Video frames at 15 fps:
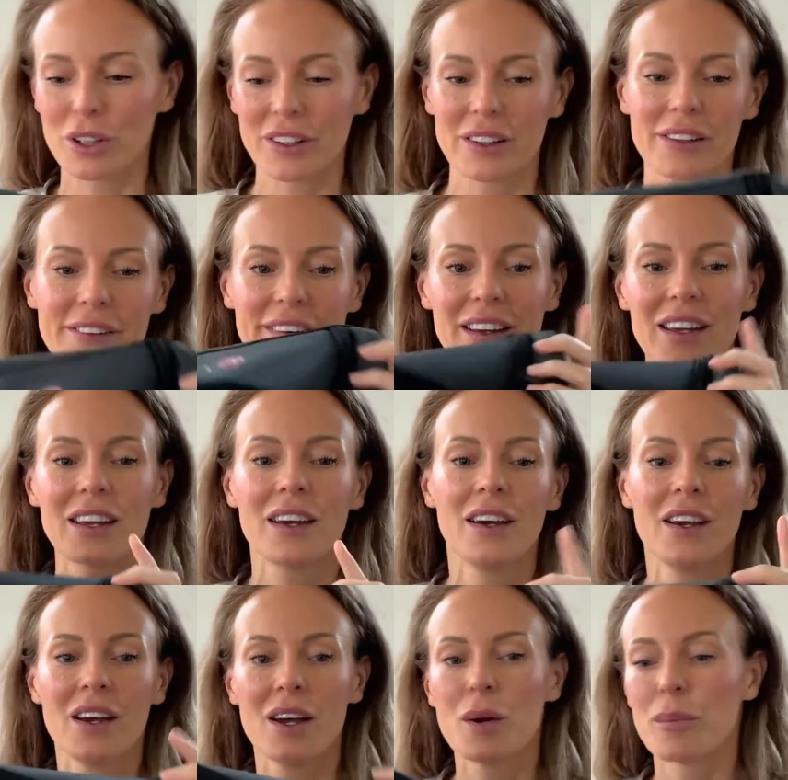little thing,
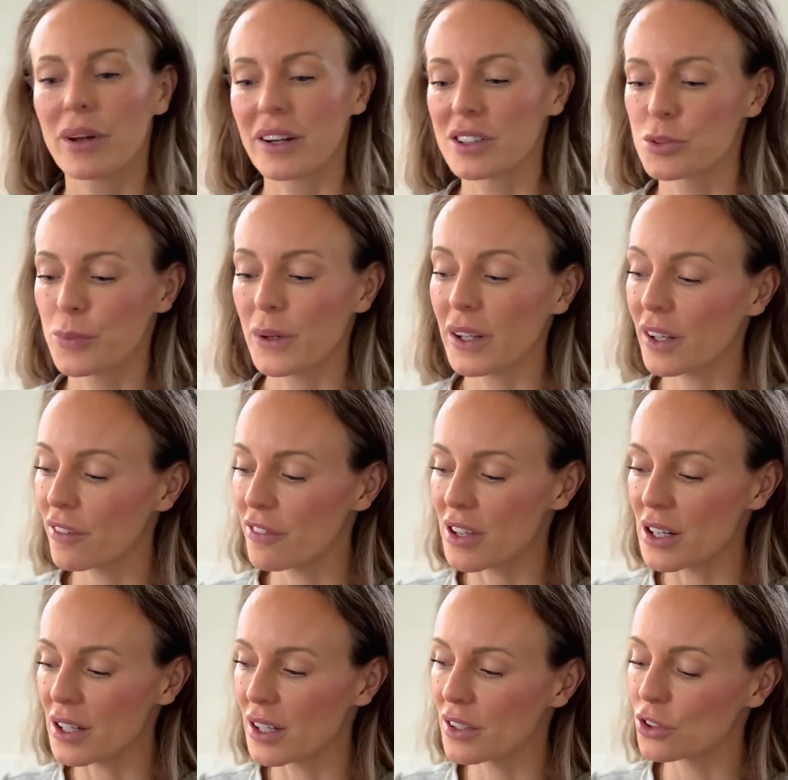but it's pretty
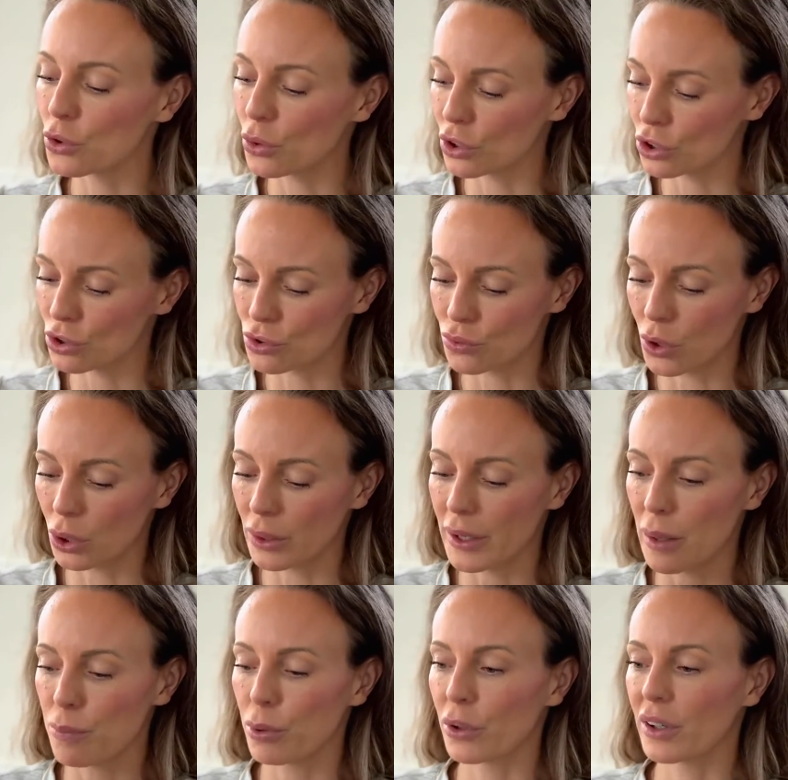convenient. You can just roll it
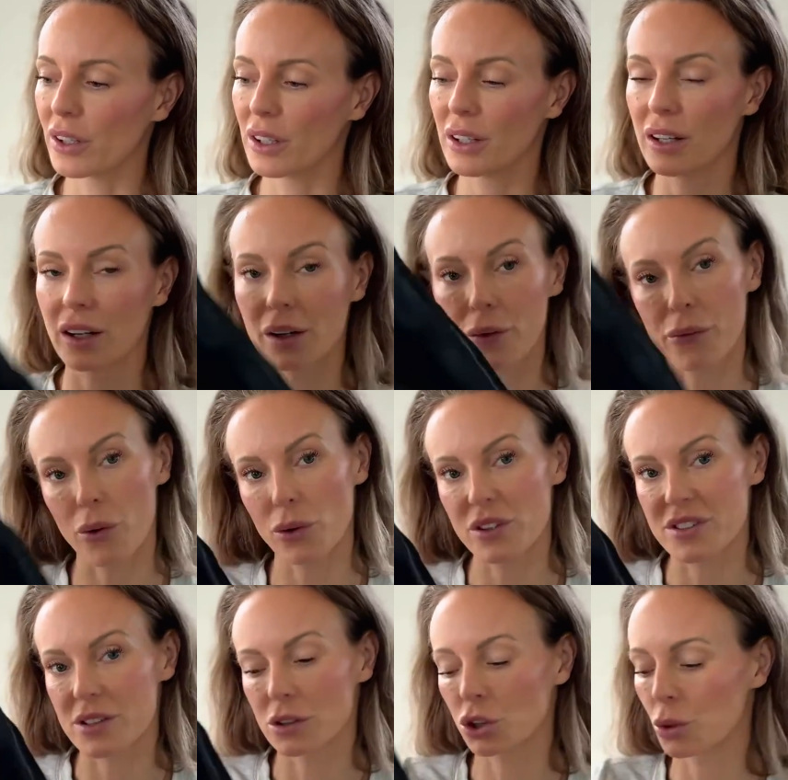up, put it in here, throw
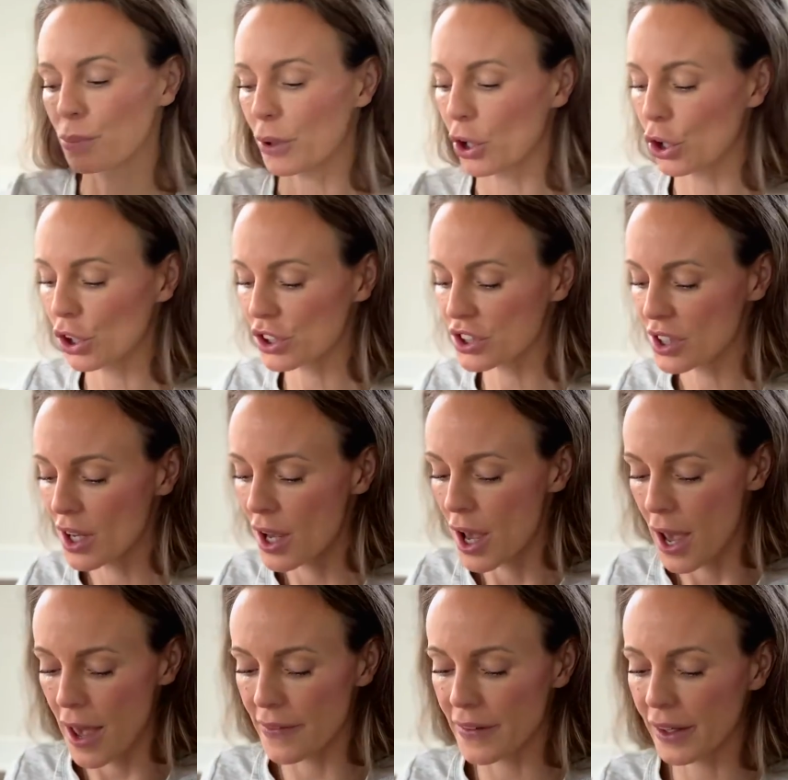this in your purse,
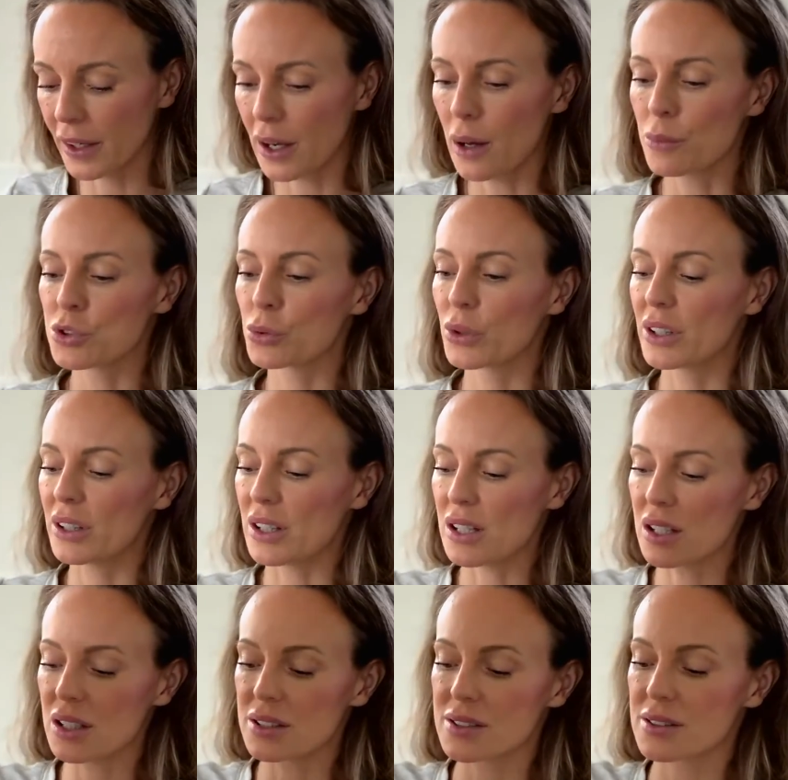and then it comes with
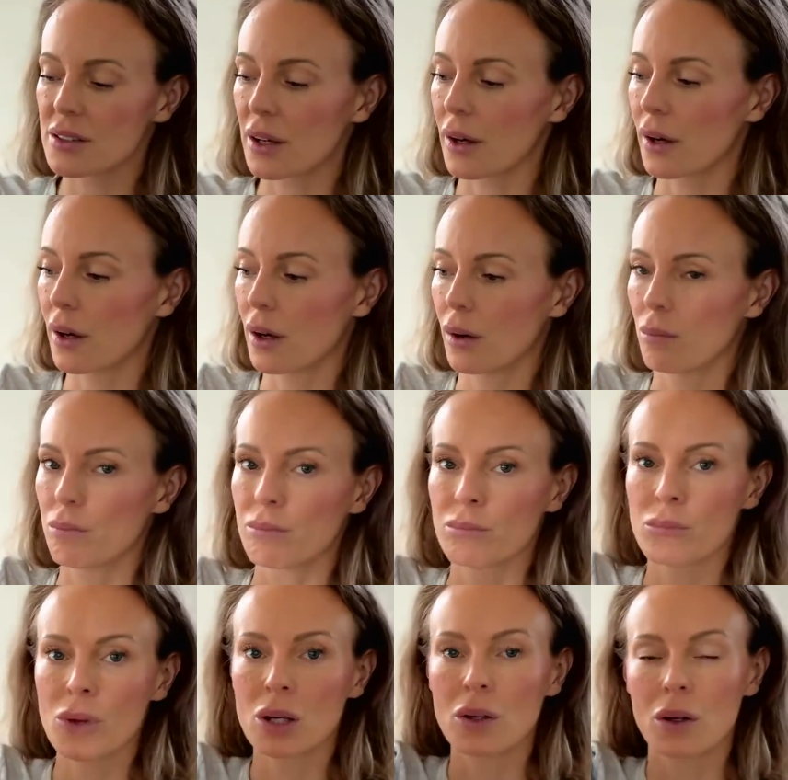these
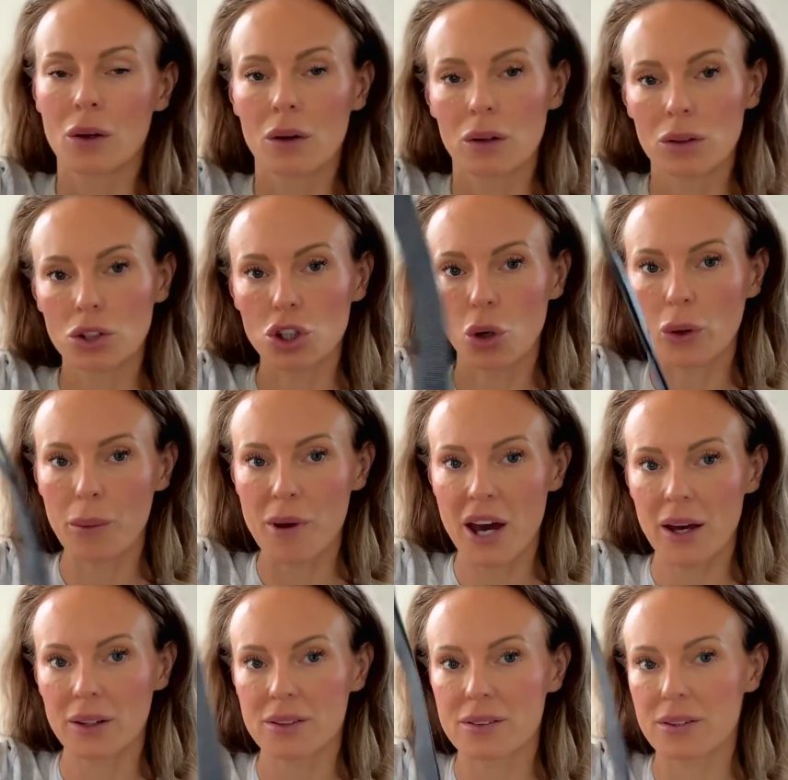yoga
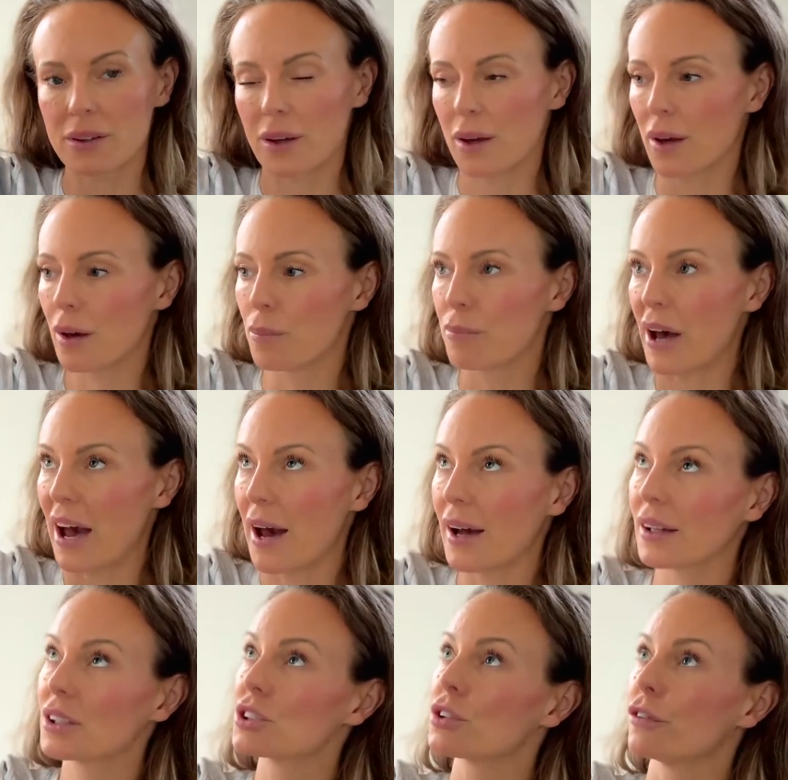mat
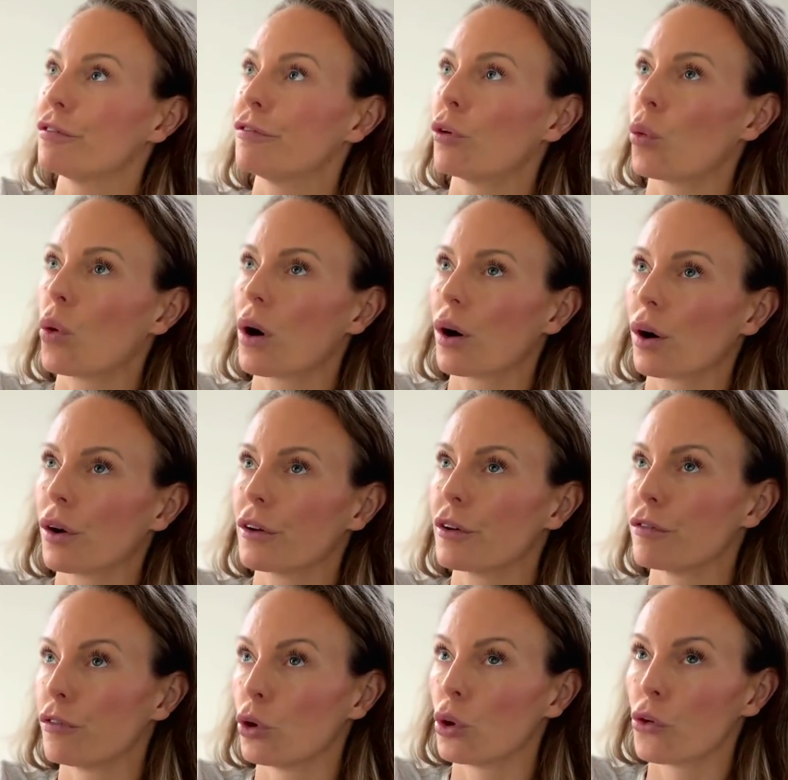bags for the
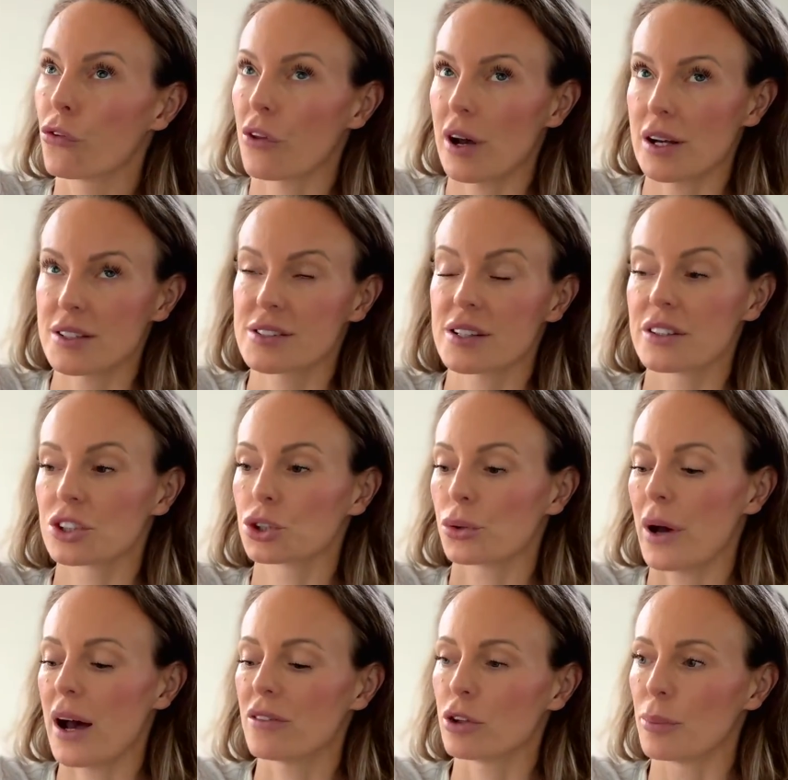full size and the
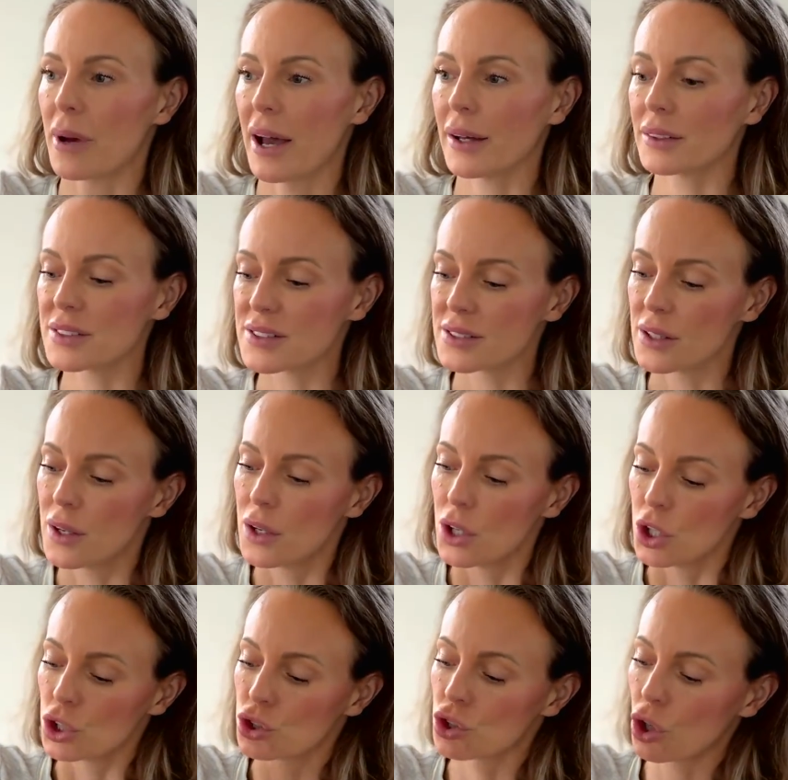travel mats.
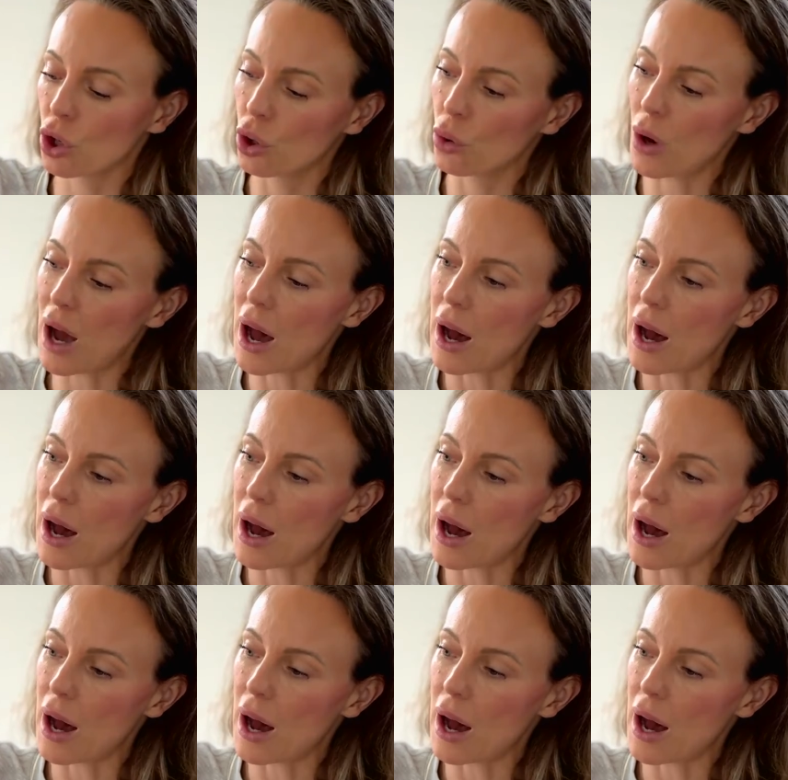So